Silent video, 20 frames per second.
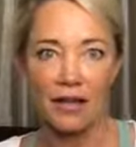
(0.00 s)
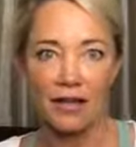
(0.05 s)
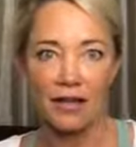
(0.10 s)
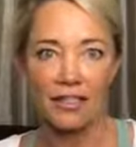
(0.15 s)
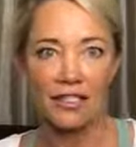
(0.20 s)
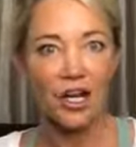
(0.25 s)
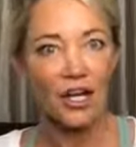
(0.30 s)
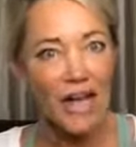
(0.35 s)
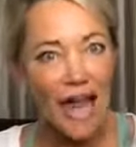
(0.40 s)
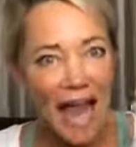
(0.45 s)

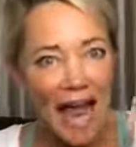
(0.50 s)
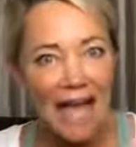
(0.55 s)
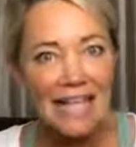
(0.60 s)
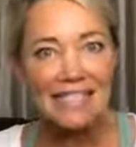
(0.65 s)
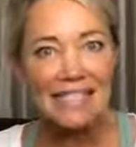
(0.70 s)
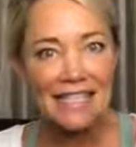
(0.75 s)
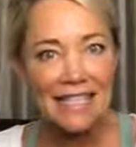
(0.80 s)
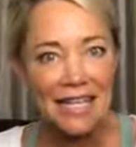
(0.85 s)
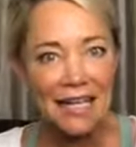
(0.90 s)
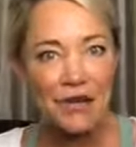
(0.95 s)
Start
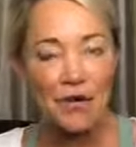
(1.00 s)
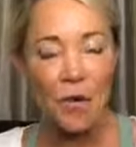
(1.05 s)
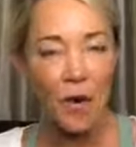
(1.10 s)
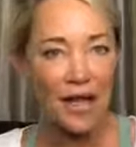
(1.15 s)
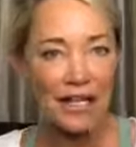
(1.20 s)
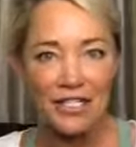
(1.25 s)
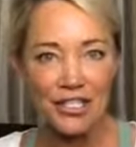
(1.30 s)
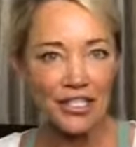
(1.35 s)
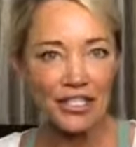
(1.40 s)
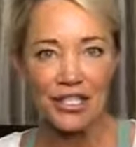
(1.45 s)
asking
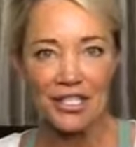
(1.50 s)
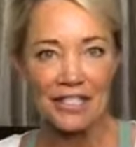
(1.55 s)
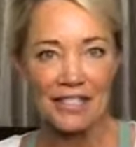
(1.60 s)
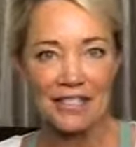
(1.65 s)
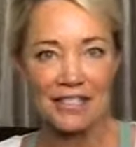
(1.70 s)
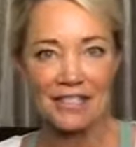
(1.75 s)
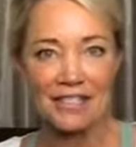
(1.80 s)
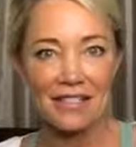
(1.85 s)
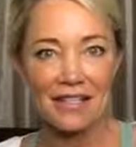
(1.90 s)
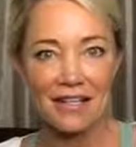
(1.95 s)

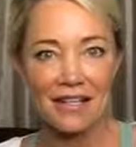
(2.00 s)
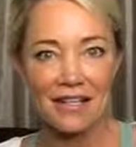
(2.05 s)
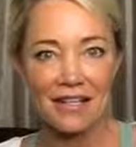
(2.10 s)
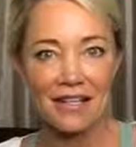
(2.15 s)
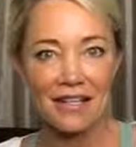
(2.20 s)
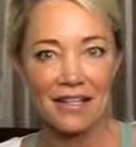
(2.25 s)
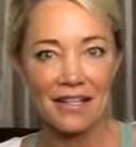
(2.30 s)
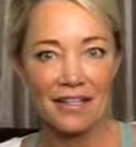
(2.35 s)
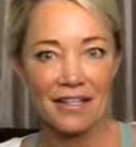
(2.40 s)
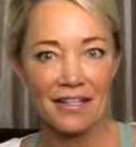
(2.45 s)
questions.
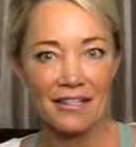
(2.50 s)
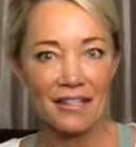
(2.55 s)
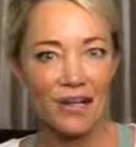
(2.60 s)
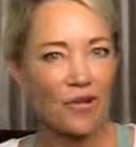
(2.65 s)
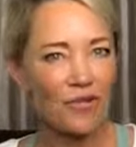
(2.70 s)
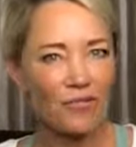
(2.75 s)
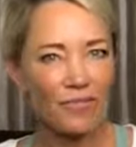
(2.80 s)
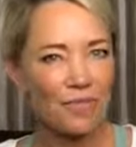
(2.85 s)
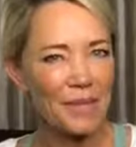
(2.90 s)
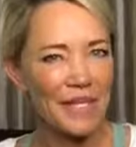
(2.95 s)

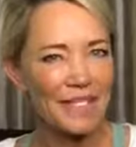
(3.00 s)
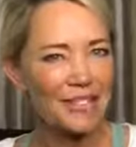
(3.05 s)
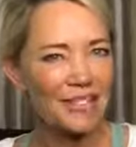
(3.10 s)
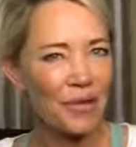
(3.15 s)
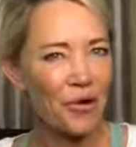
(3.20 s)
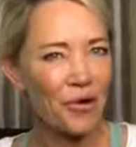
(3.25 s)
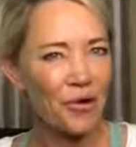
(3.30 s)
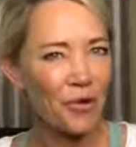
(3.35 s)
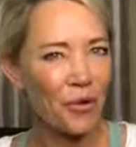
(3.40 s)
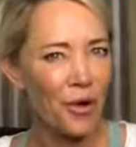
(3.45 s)
Don't be
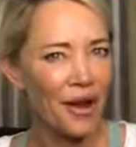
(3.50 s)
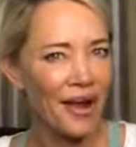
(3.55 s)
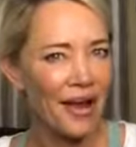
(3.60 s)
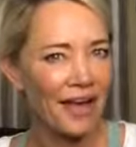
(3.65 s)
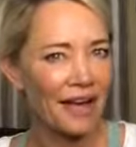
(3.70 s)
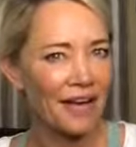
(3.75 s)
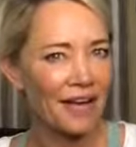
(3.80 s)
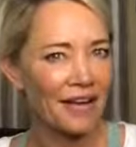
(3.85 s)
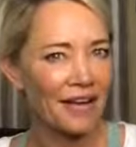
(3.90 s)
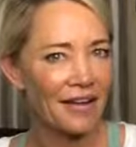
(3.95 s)
so
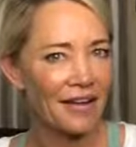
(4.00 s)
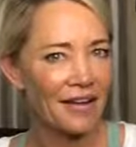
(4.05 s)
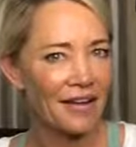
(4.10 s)
quick.